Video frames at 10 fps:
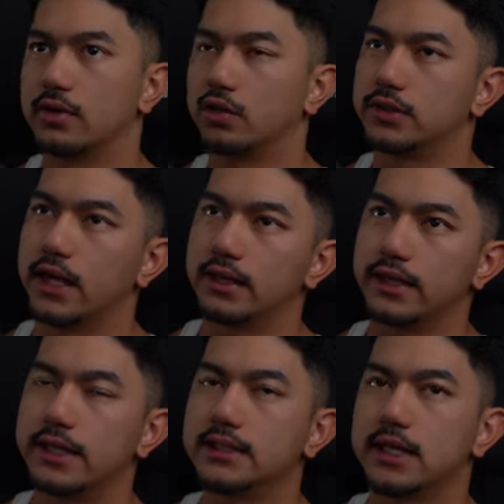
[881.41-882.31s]
Now,
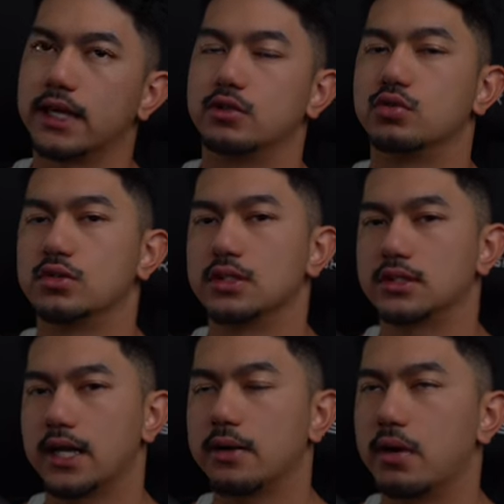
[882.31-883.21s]
daily intake to
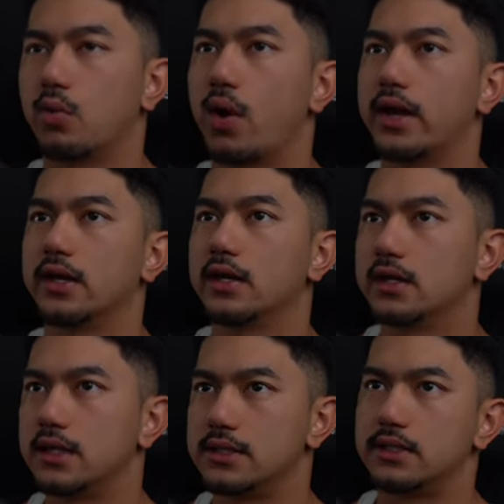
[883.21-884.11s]
sustain my weight
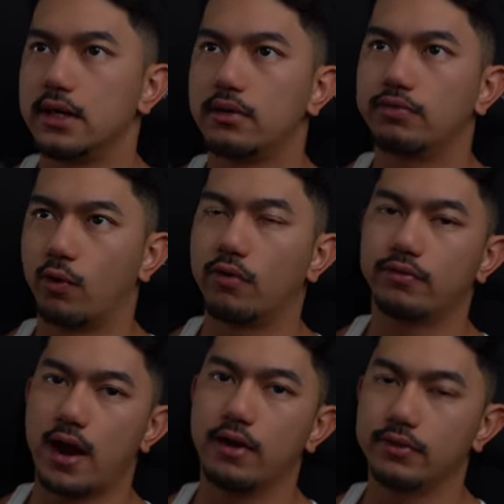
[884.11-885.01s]
is
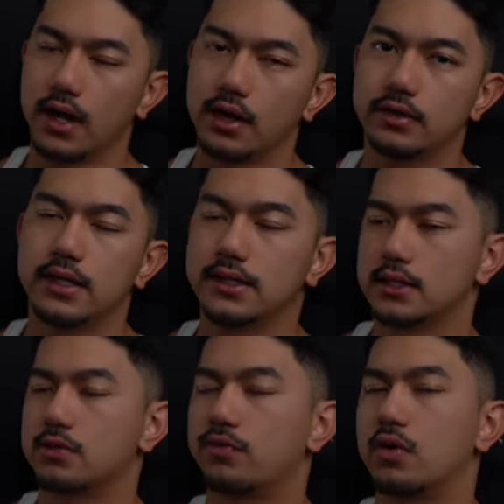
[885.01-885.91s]
3459,
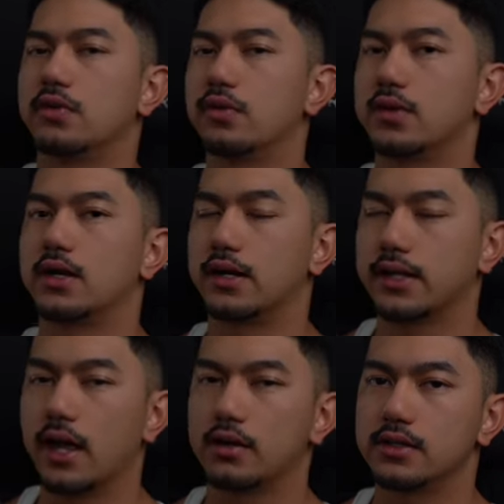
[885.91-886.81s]
3,459
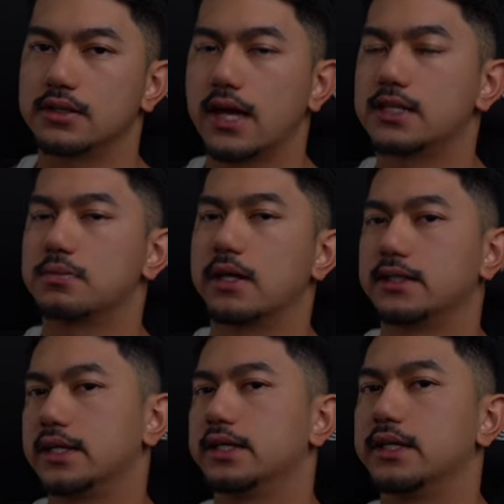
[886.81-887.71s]
calories. That is my
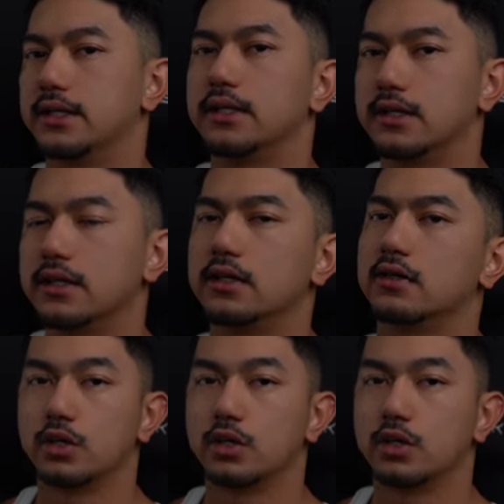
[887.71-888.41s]
TDEE.